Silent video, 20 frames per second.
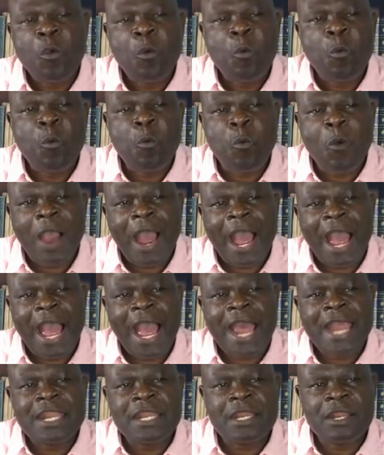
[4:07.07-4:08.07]

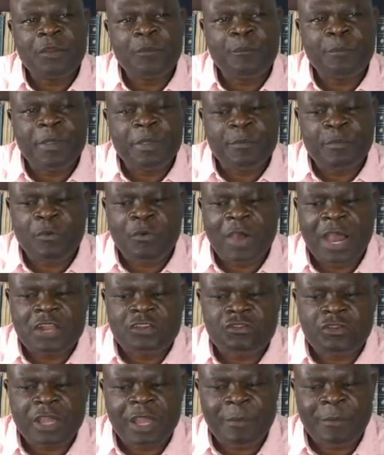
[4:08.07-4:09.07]
what people are talking